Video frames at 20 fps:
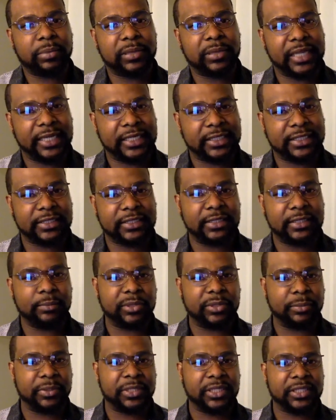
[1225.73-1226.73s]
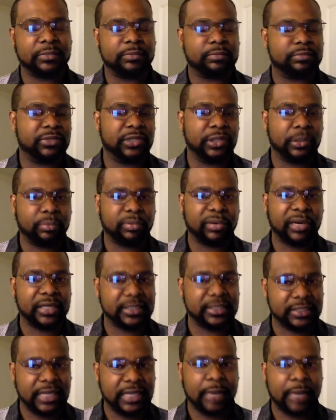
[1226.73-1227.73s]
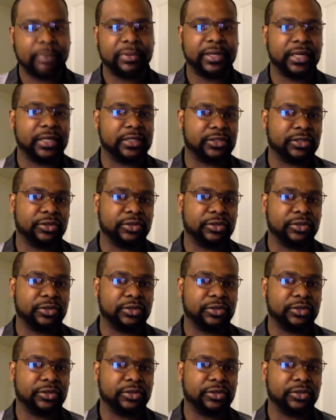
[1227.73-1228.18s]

place simply because of, Brexit's happening.